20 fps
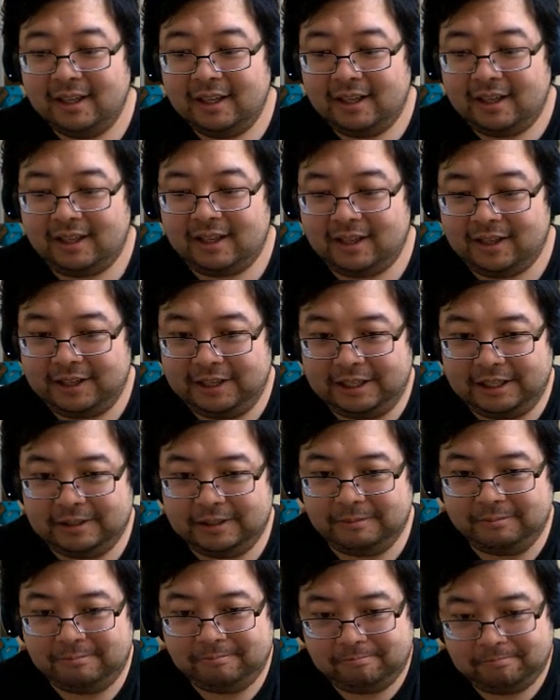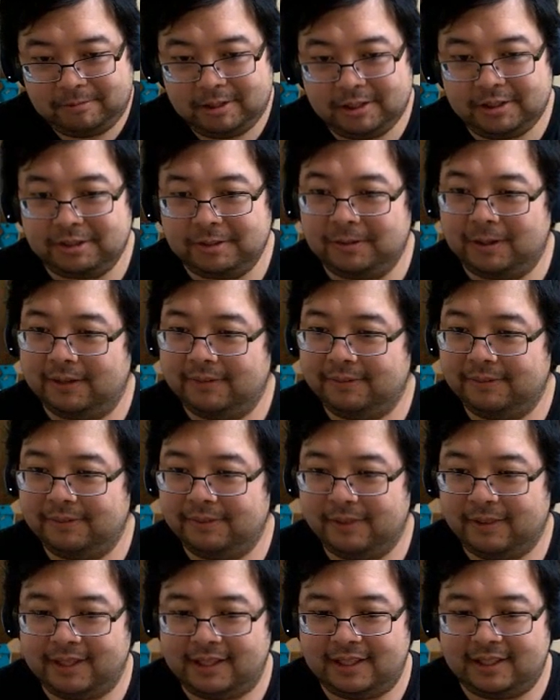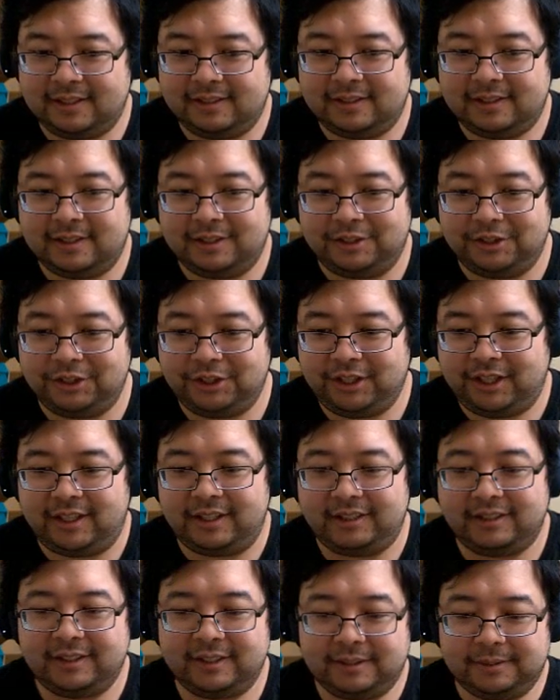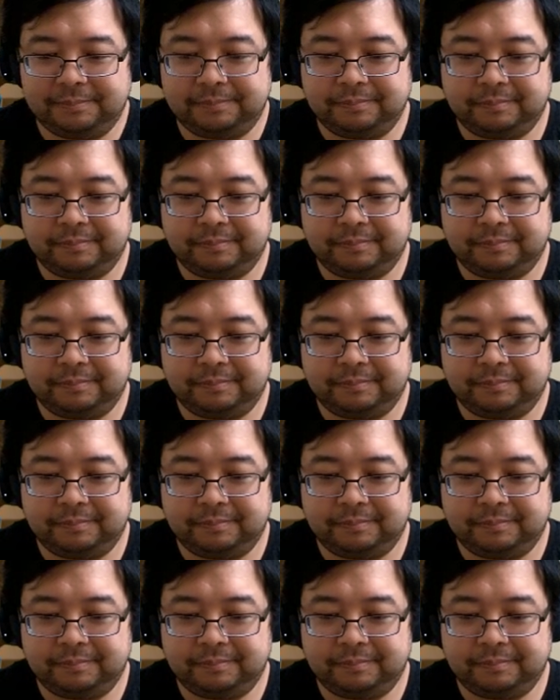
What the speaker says: to show off these goodies.